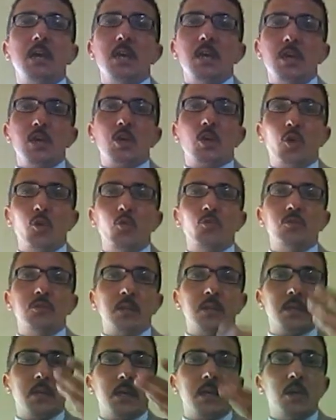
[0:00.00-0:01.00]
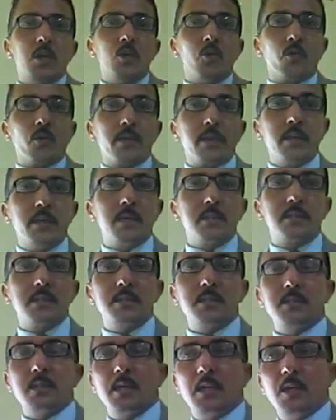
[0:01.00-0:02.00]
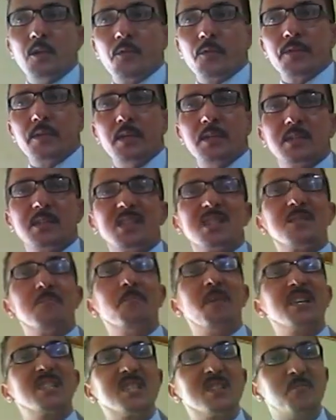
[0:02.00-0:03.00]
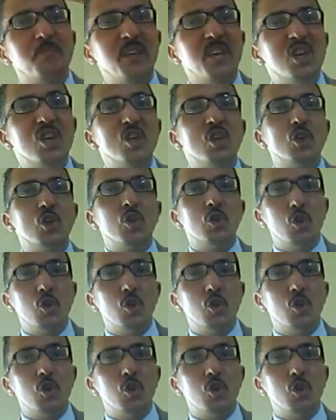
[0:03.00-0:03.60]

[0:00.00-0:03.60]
included in your thesis must be